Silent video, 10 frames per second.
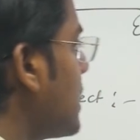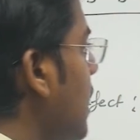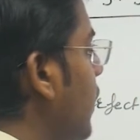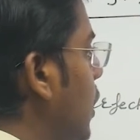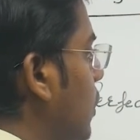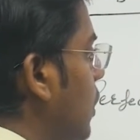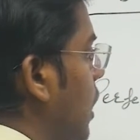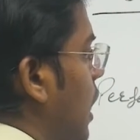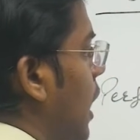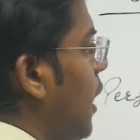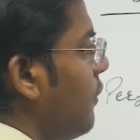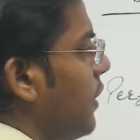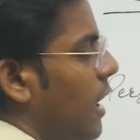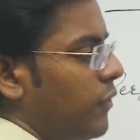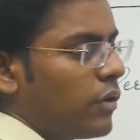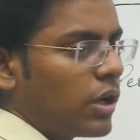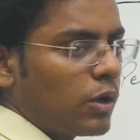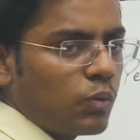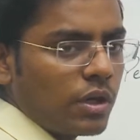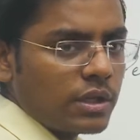have a look how we have to
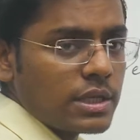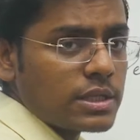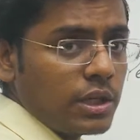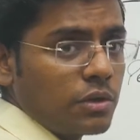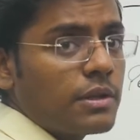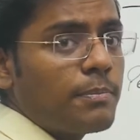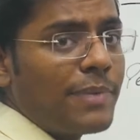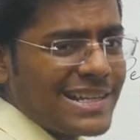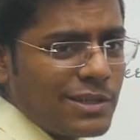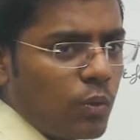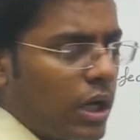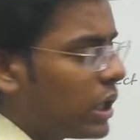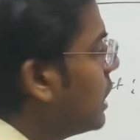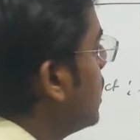convert this into the passive one.